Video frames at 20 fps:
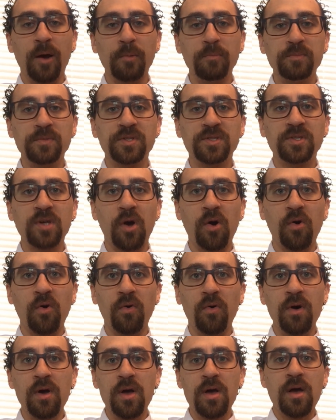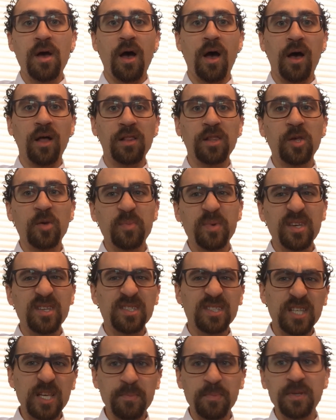So a little bit of
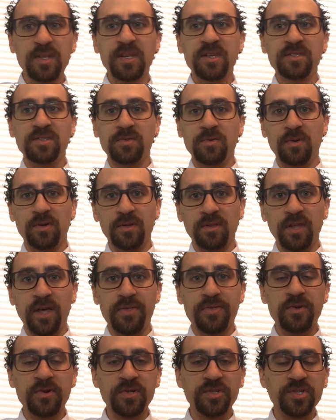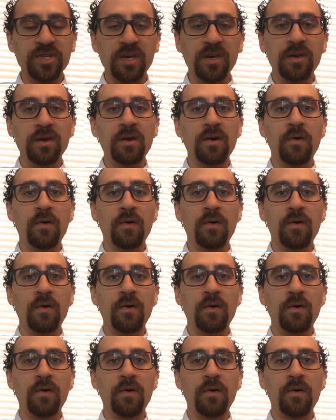sleepiness or lethargy